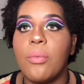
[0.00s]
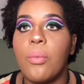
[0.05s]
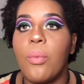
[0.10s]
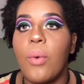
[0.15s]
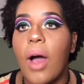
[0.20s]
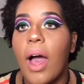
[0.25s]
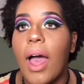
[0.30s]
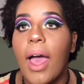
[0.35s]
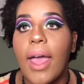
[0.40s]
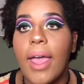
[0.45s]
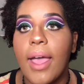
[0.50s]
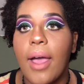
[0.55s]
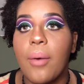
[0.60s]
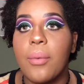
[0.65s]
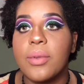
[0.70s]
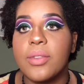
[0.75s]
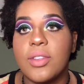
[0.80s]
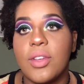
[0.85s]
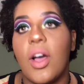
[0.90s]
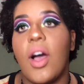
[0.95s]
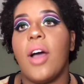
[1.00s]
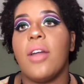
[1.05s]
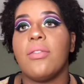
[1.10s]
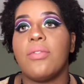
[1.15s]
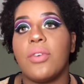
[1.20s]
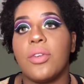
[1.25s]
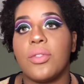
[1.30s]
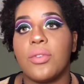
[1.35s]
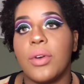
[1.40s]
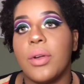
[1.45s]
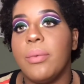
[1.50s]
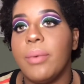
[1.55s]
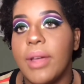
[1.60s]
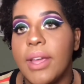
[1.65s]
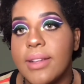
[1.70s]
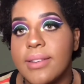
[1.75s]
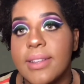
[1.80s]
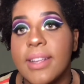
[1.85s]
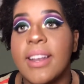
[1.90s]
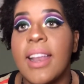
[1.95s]
why I was gone for 3
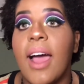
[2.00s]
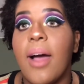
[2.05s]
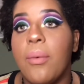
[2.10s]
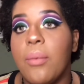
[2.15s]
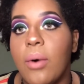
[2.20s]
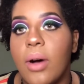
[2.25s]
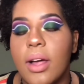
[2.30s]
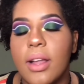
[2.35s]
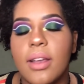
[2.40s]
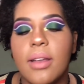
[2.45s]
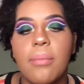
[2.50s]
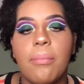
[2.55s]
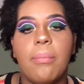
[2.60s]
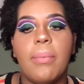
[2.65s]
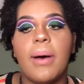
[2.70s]
weeks and not 1.